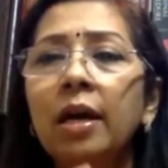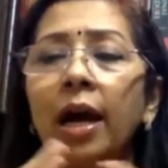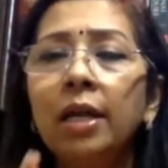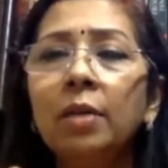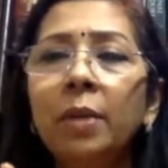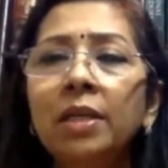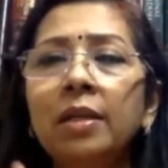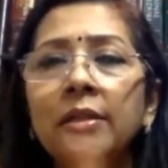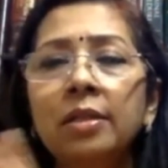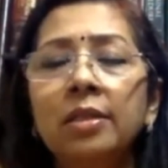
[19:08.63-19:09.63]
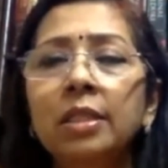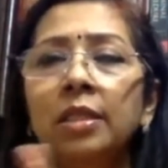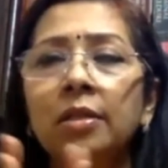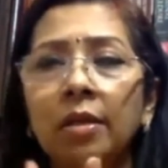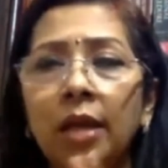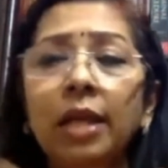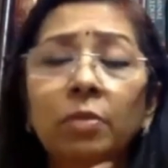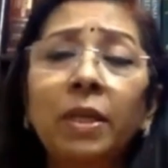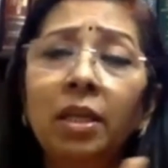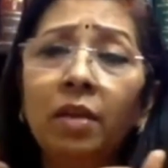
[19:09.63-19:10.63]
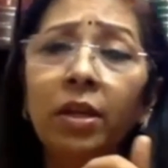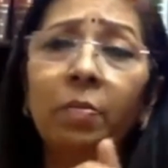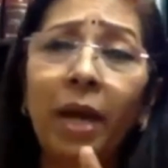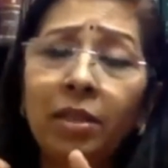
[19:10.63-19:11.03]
ultimately the decision has been given by